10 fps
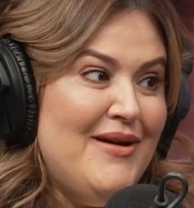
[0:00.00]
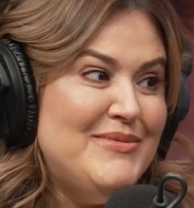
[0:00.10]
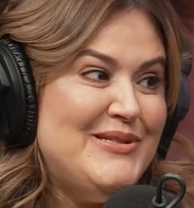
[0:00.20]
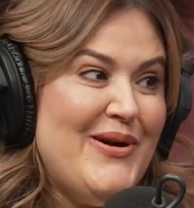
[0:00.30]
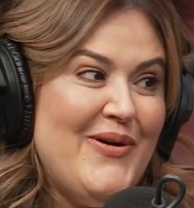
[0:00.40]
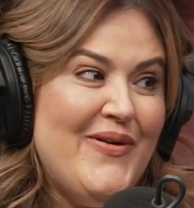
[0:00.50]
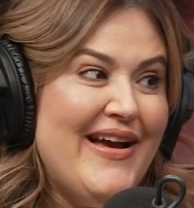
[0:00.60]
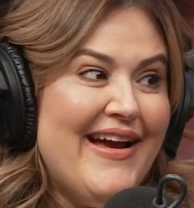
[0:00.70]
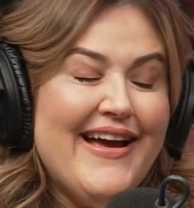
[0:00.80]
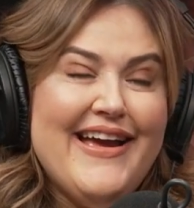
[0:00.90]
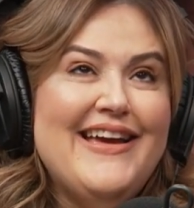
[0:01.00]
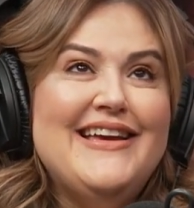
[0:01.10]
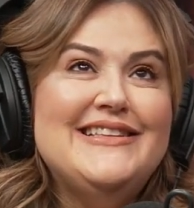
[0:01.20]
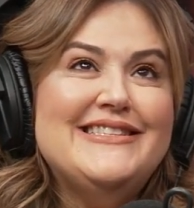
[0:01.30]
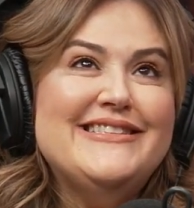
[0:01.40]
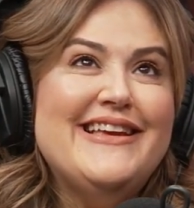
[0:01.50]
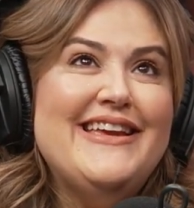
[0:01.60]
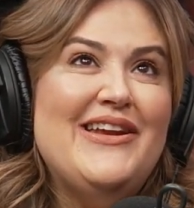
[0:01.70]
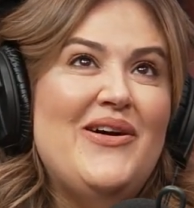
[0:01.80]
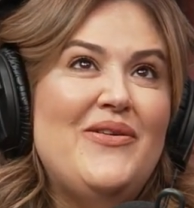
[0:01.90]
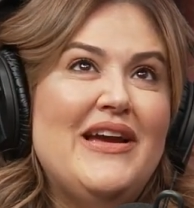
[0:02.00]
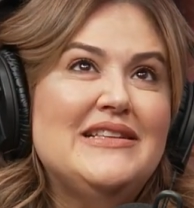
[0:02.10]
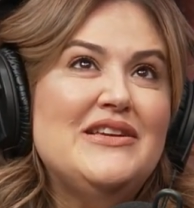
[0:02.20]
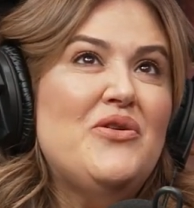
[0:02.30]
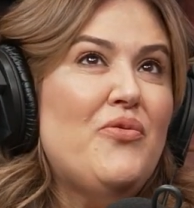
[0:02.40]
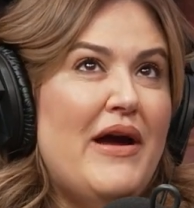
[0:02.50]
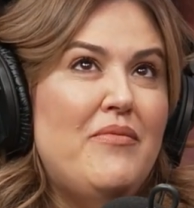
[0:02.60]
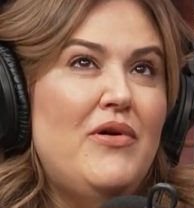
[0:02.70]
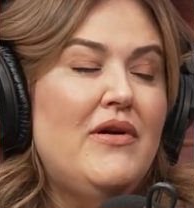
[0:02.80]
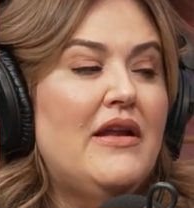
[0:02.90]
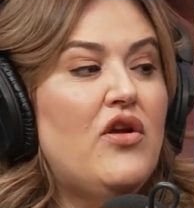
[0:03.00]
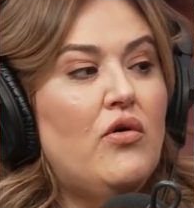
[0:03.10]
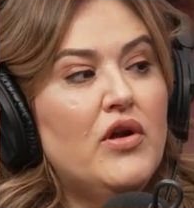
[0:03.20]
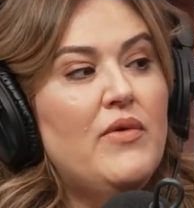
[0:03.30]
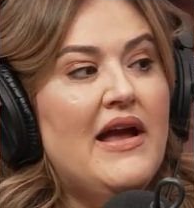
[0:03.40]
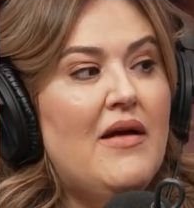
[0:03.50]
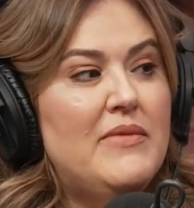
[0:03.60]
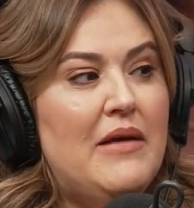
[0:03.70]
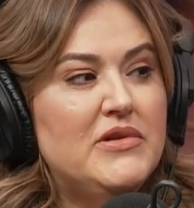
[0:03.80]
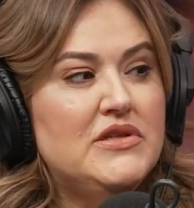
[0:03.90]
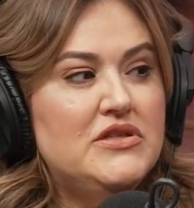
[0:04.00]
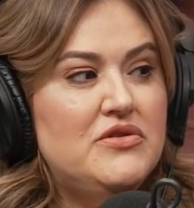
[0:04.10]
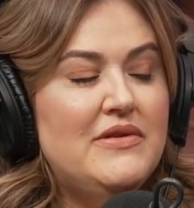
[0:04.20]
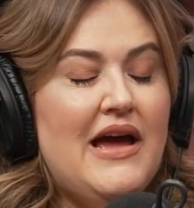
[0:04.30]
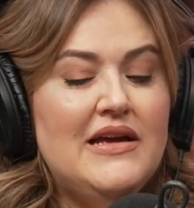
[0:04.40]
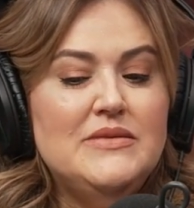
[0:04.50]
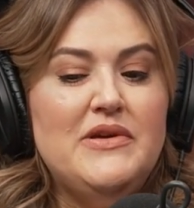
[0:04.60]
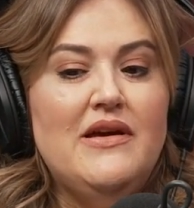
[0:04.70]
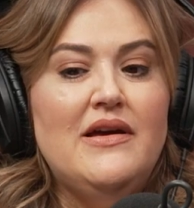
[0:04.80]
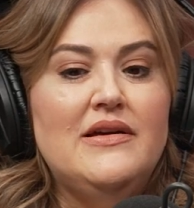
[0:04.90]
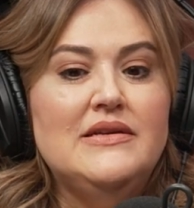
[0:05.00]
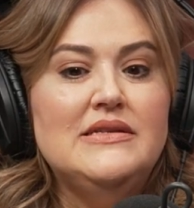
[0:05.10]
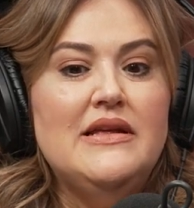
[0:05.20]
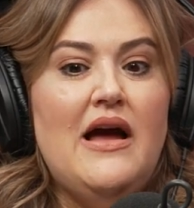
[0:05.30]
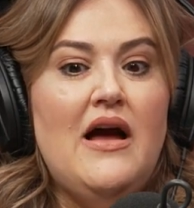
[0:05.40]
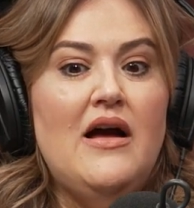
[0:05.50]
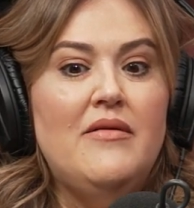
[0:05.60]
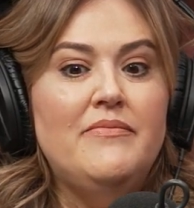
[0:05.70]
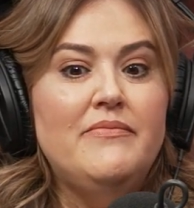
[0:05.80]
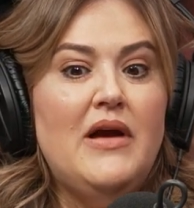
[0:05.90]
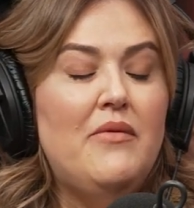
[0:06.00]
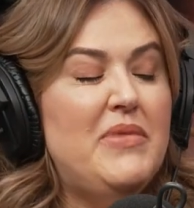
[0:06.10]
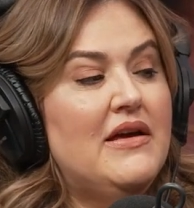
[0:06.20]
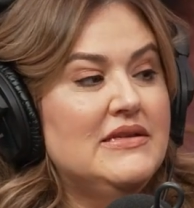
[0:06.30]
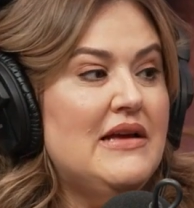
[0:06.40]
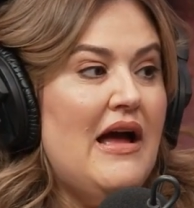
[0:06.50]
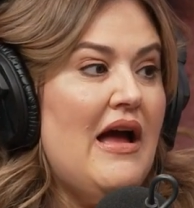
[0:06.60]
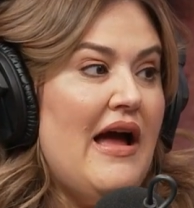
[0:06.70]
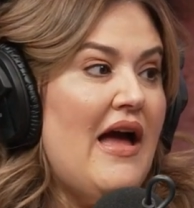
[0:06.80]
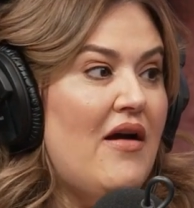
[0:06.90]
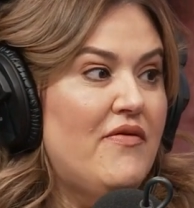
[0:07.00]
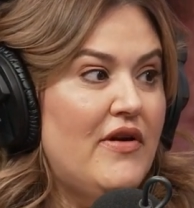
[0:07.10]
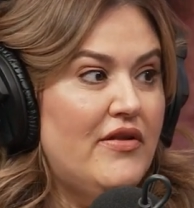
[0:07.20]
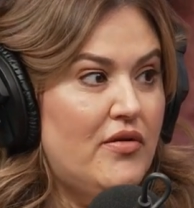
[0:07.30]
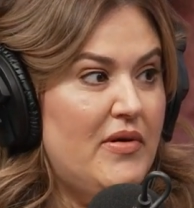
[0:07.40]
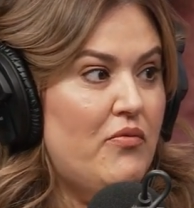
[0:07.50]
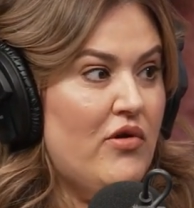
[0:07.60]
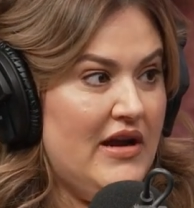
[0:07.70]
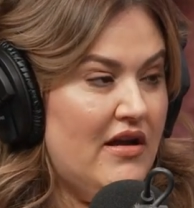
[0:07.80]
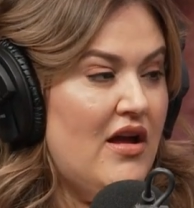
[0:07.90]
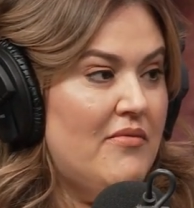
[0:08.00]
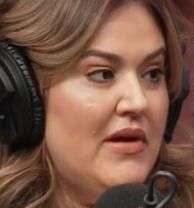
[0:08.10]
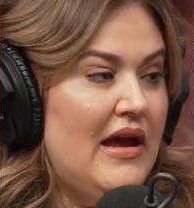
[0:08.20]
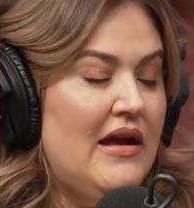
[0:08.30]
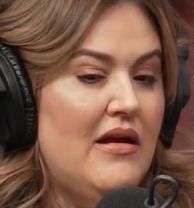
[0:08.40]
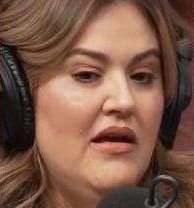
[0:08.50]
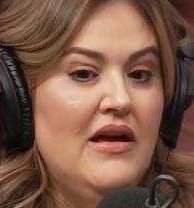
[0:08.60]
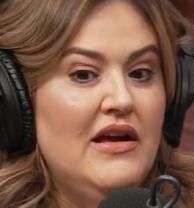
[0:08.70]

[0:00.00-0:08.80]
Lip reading: So it's incredible. And the only way I'm able to do that is because I have a little bit more income and